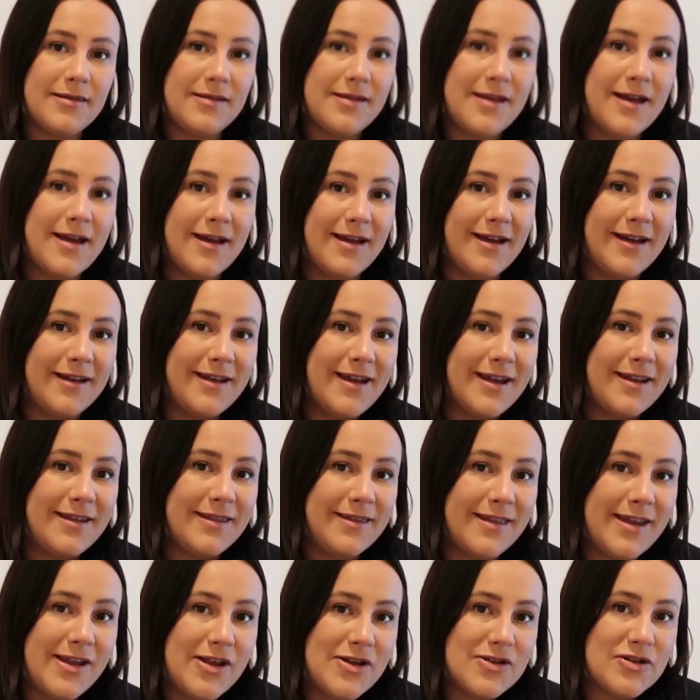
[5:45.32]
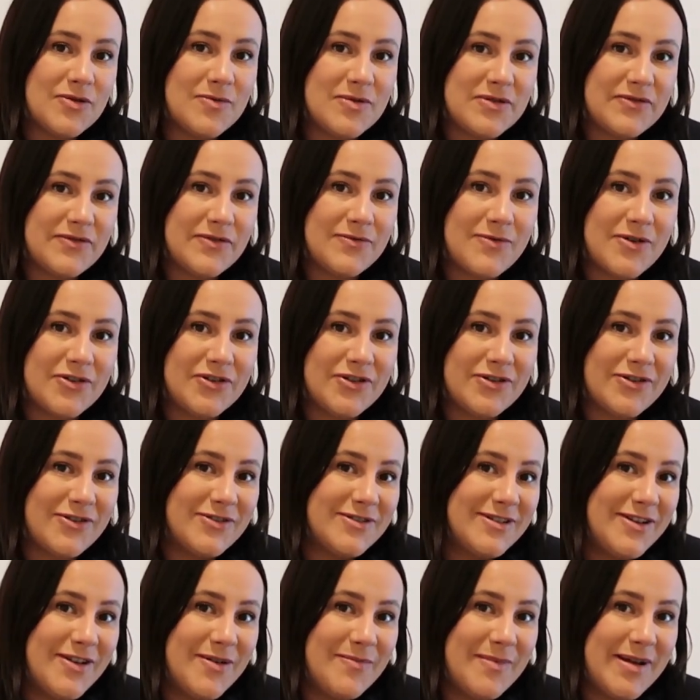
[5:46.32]
yeah, again, thank you so much for watching.
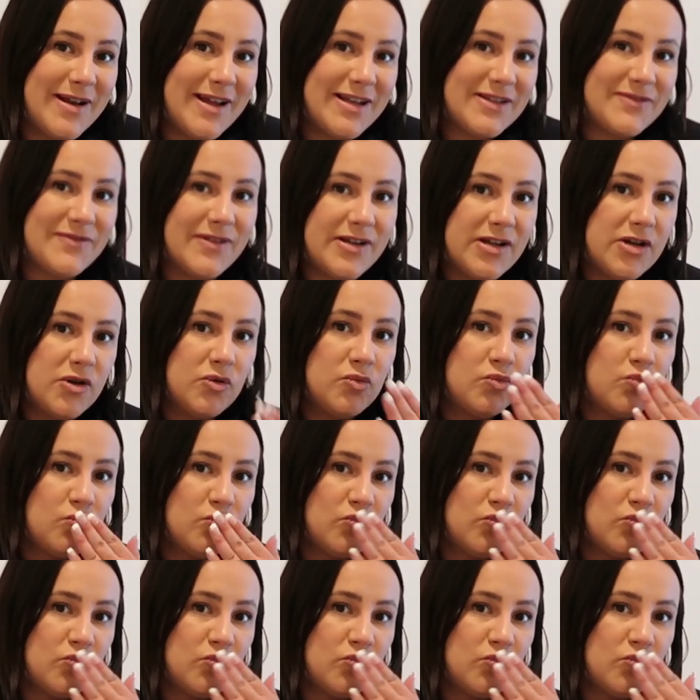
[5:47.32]
I'll see you in my next video.